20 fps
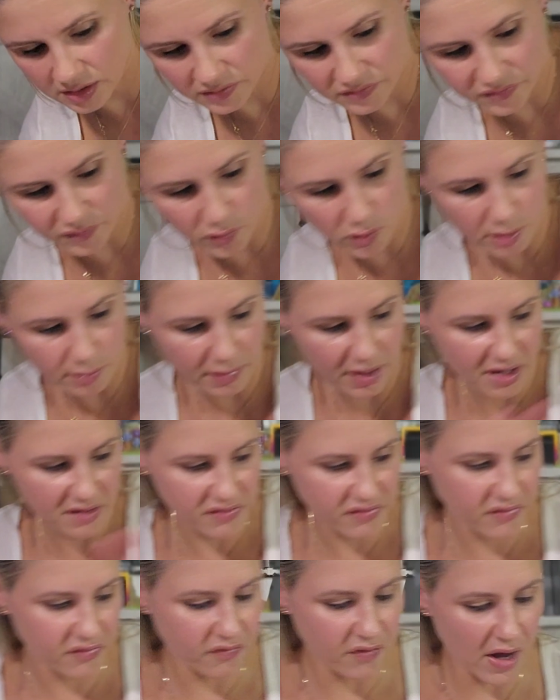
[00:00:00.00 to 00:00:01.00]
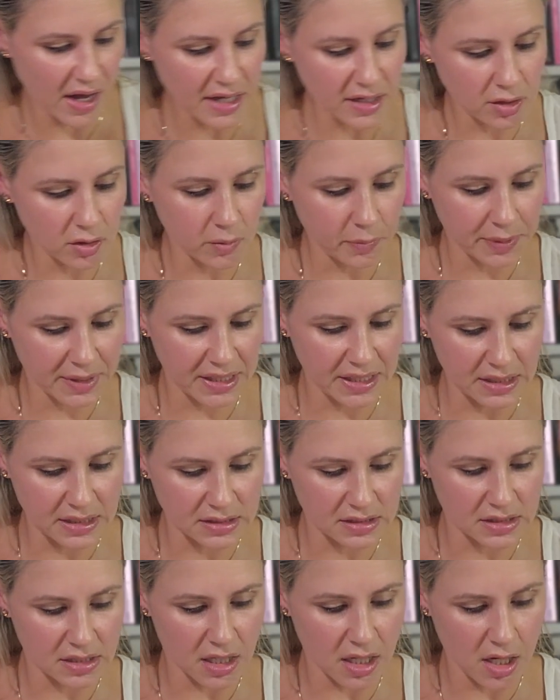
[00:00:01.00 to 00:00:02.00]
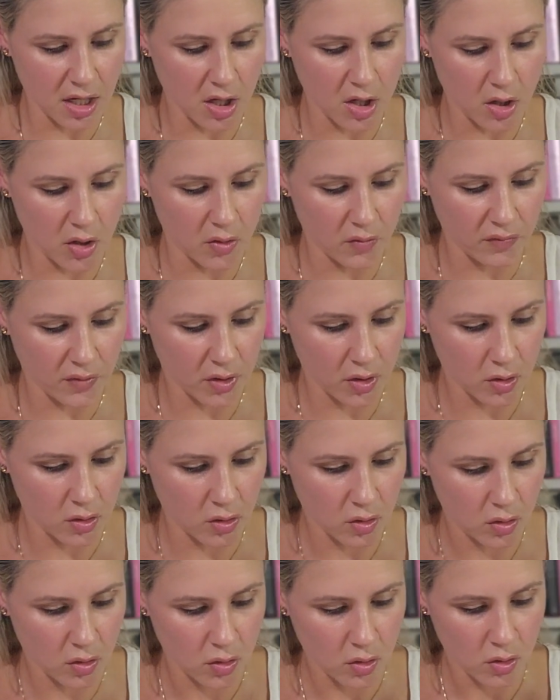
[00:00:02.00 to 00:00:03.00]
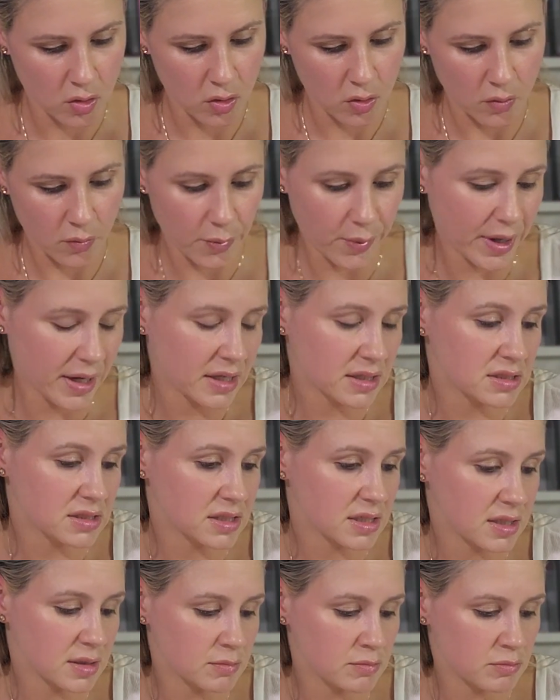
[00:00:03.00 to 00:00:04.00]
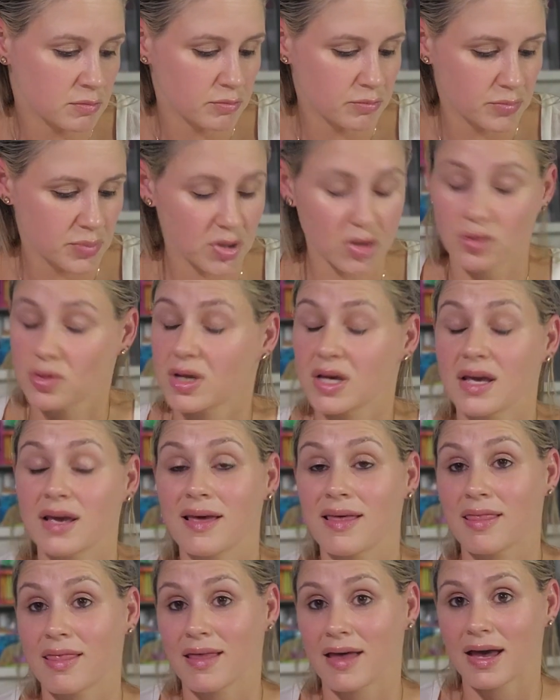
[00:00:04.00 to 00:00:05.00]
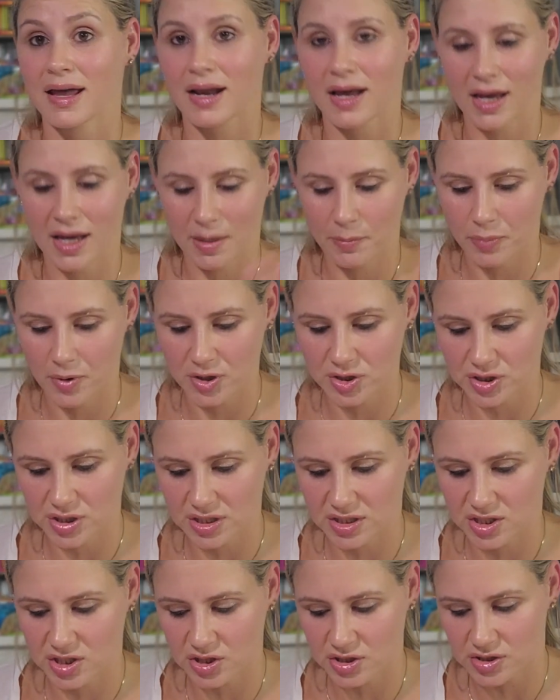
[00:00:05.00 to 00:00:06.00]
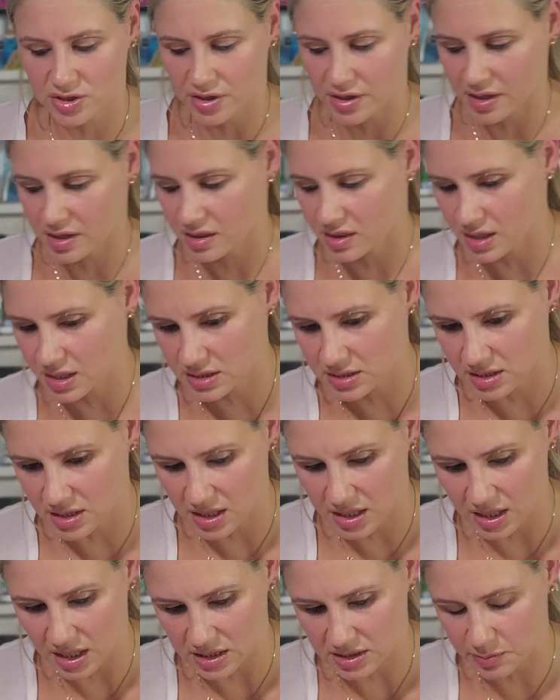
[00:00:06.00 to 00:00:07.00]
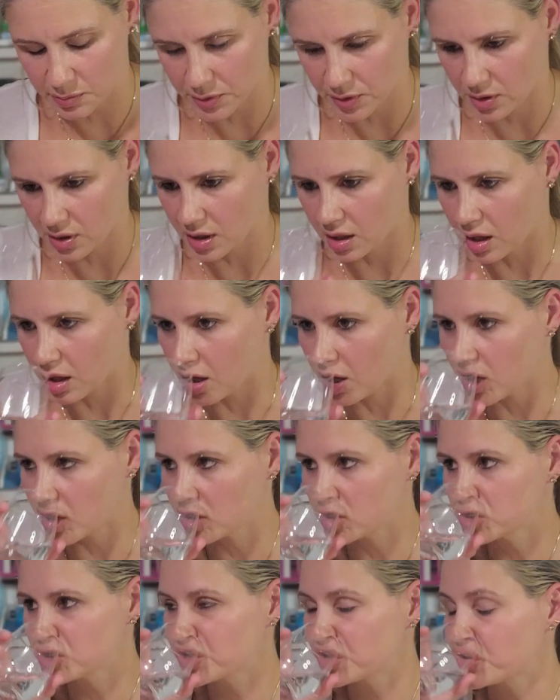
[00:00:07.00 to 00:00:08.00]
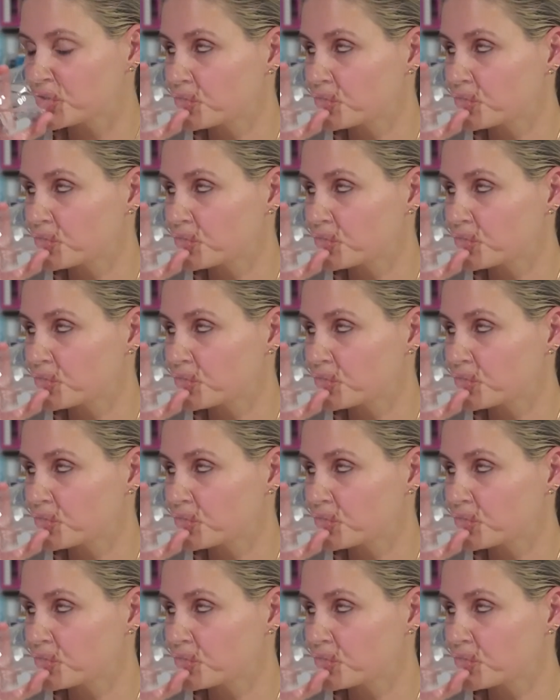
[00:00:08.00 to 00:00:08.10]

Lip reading: for my final piece of random beauty that I purchased during this YesBeauty haul,